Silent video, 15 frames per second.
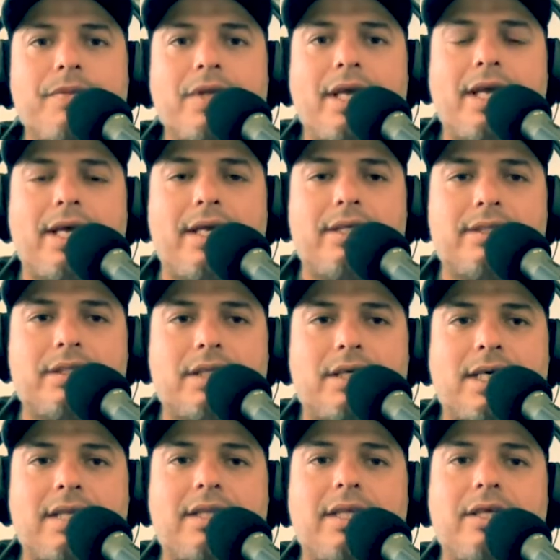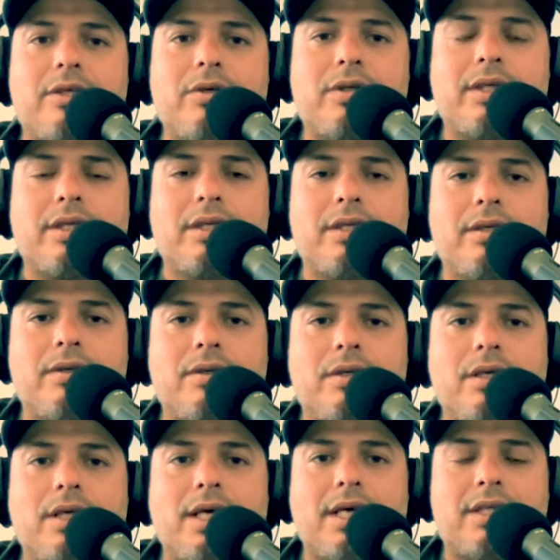And uh, I think you can,
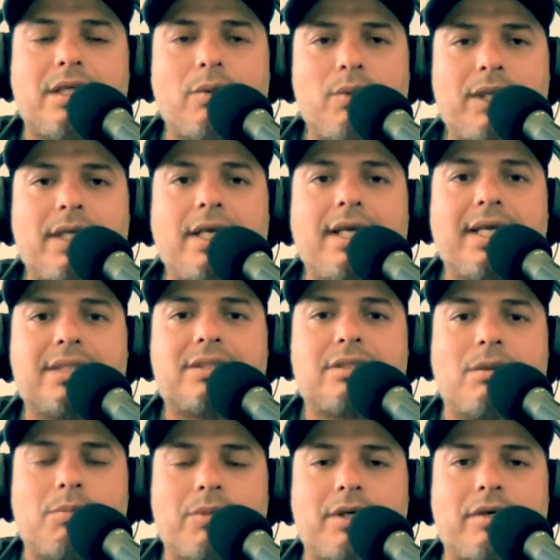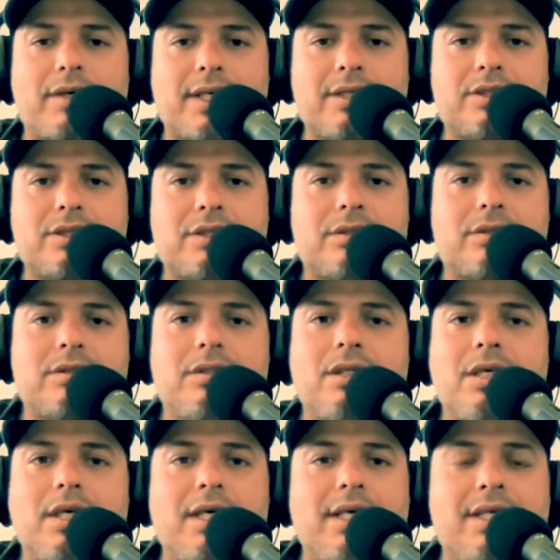I think we can get somewhere, right? Just,
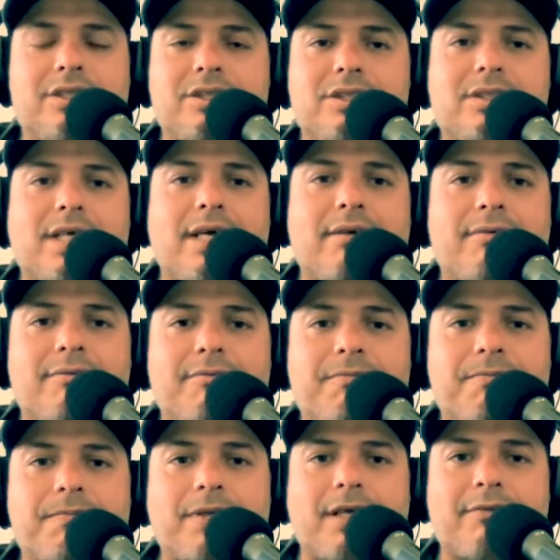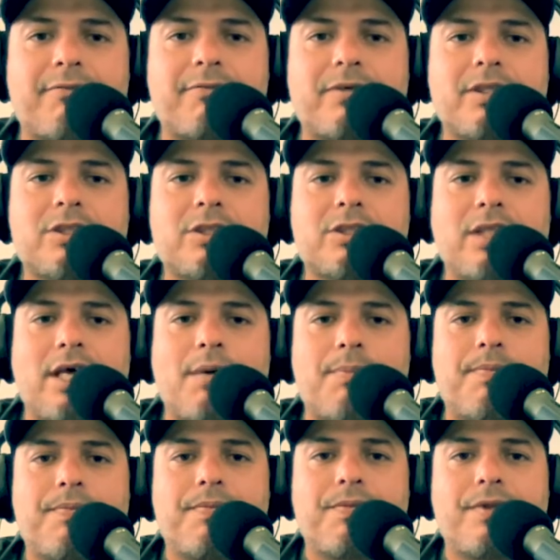it's just that, that first step.
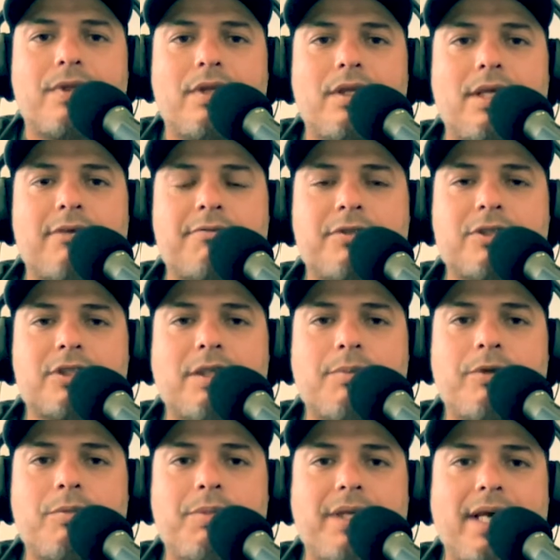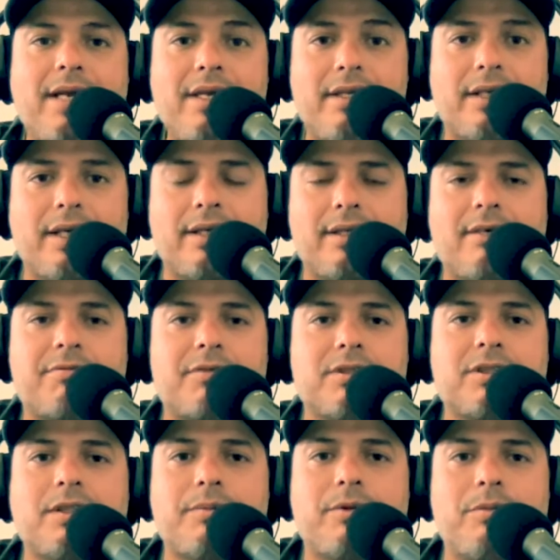That first step could be anything. That first
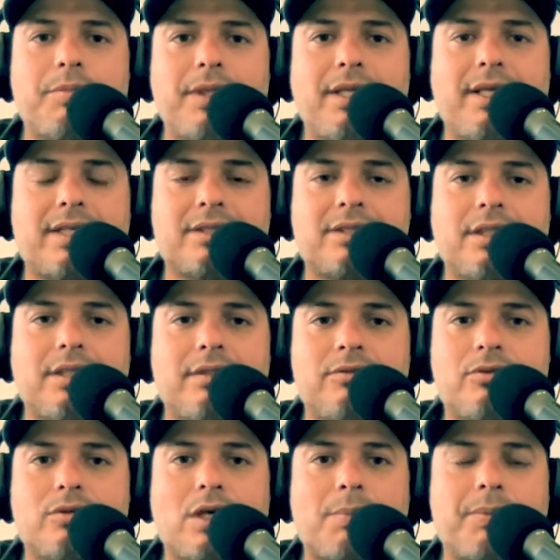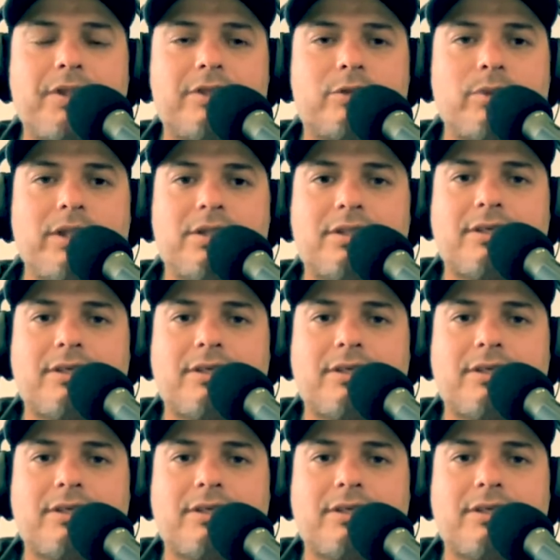step could be, like I said, dropping the sweets.